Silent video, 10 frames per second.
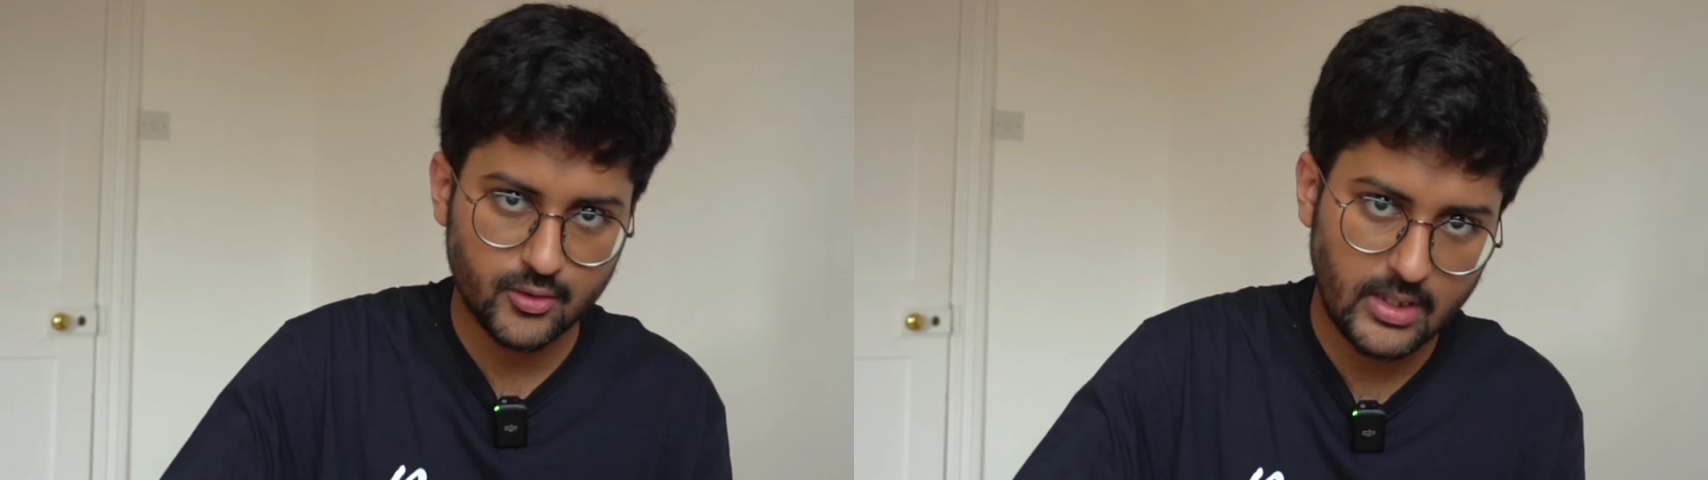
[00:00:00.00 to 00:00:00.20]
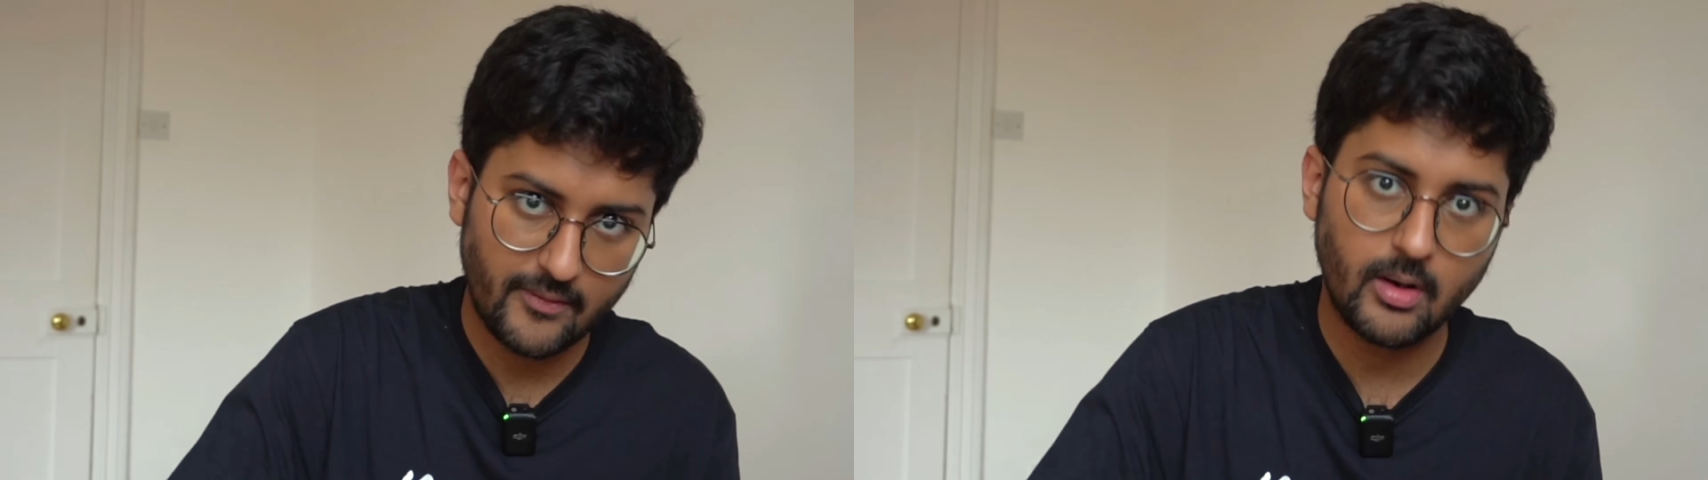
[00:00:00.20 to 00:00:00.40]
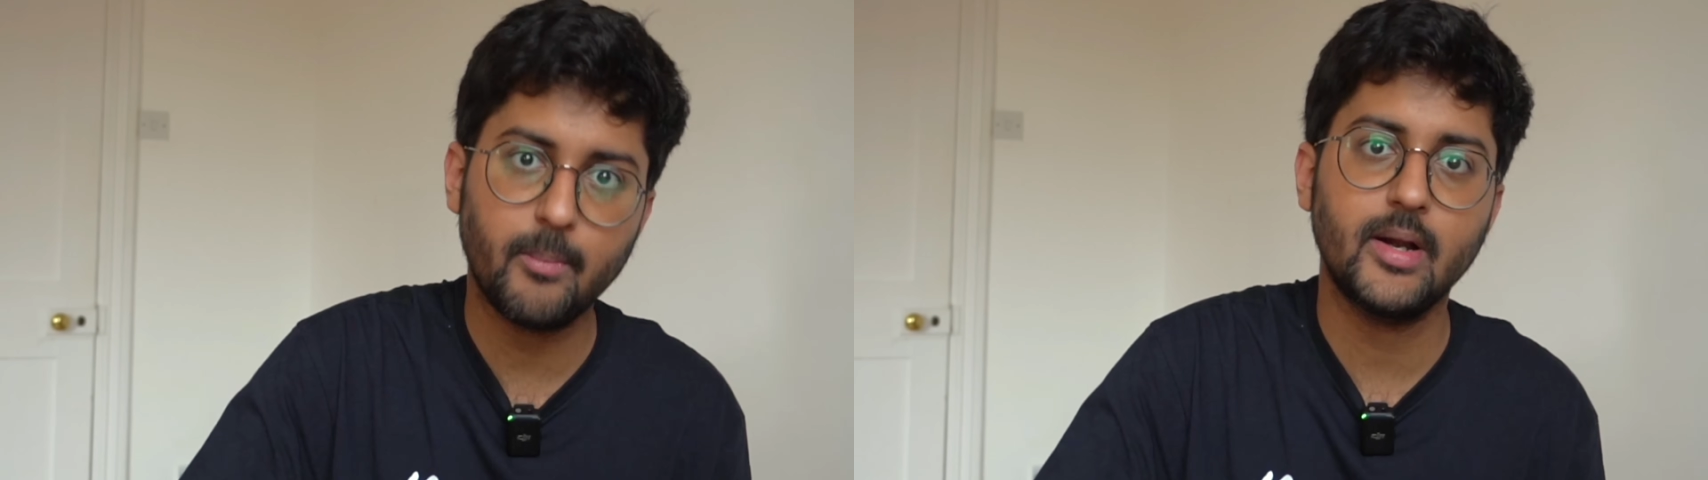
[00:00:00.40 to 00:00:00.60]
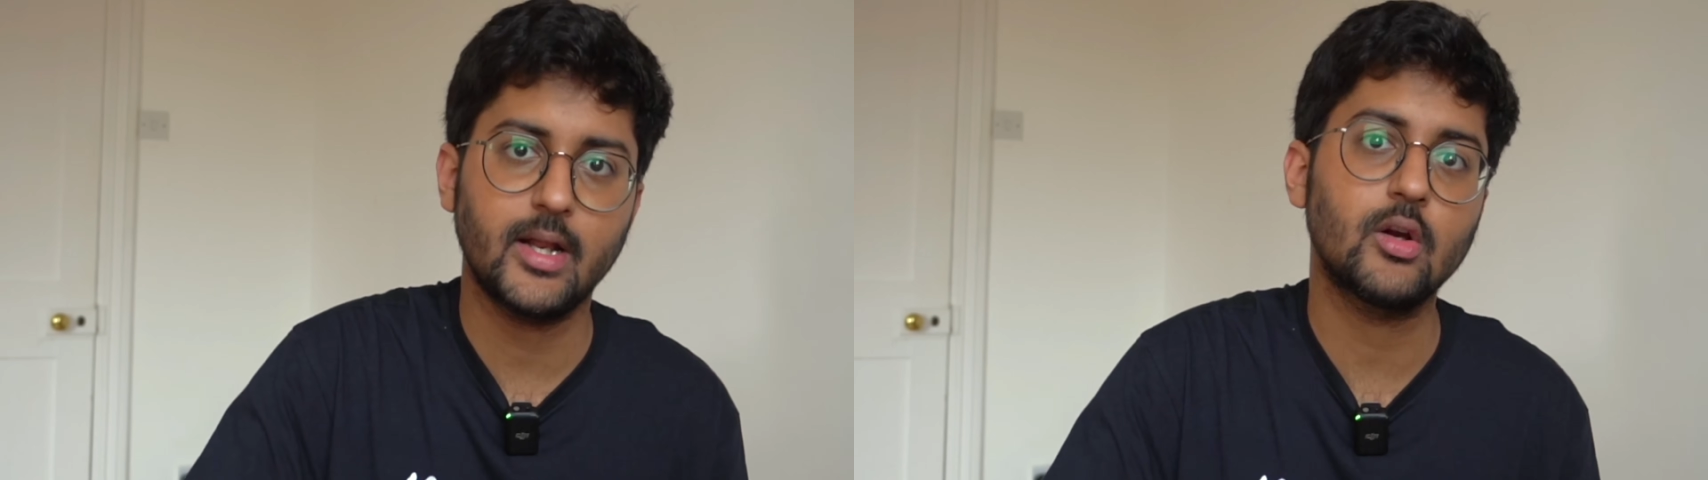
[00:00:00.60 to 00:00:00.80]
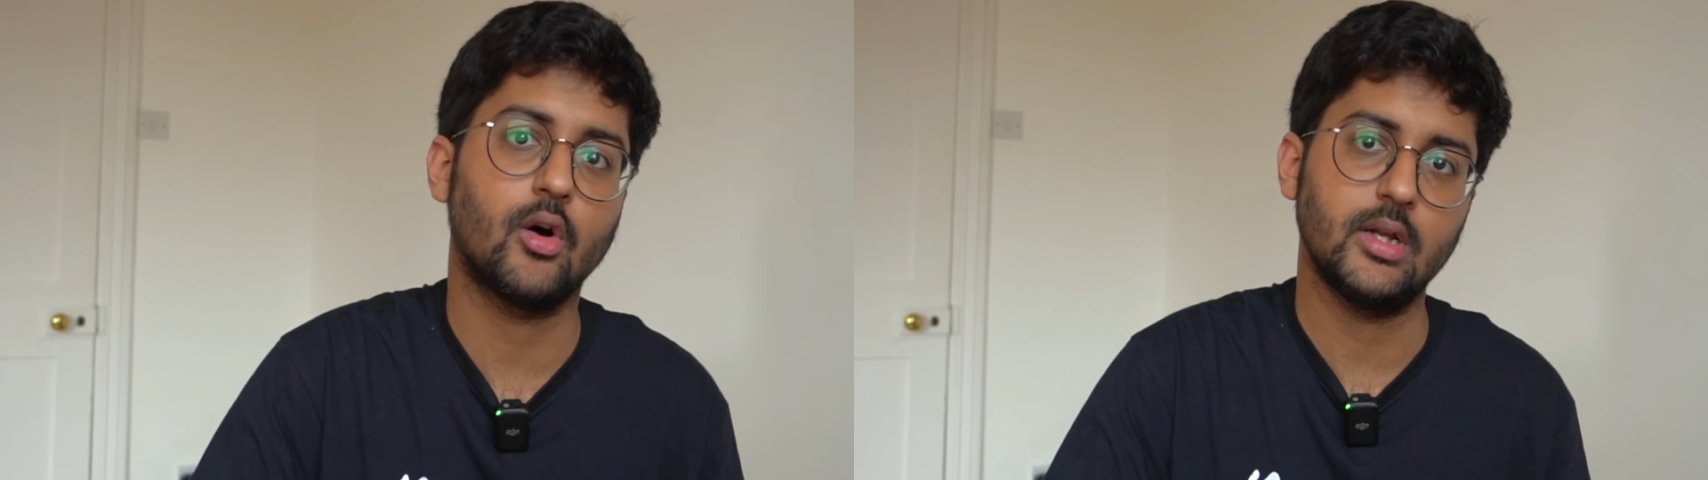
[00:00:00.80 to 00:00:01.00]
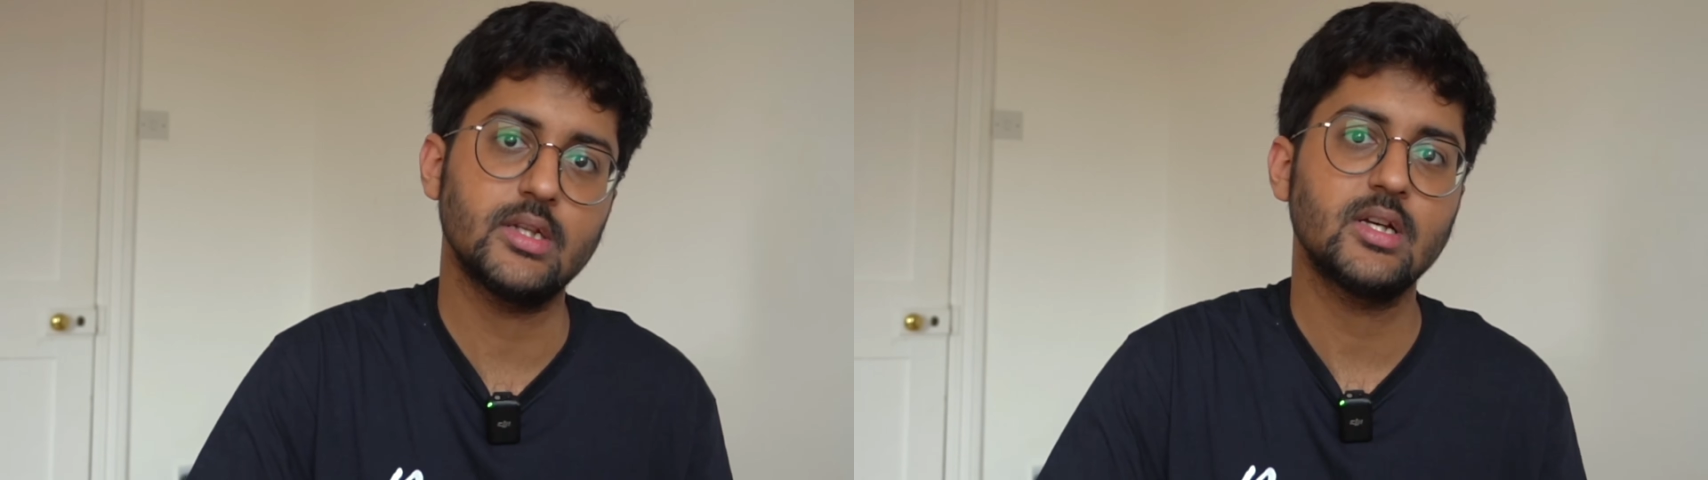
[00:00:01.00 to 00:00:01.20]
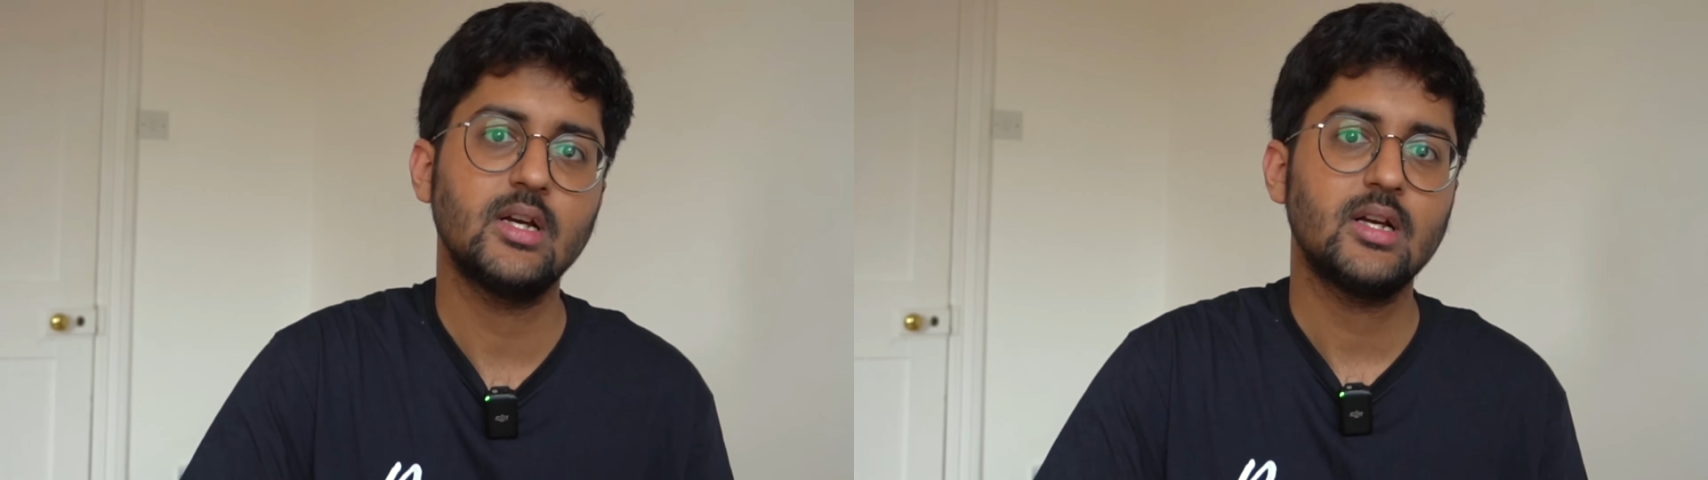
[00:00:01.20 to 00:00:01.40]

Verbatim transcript: to development and college.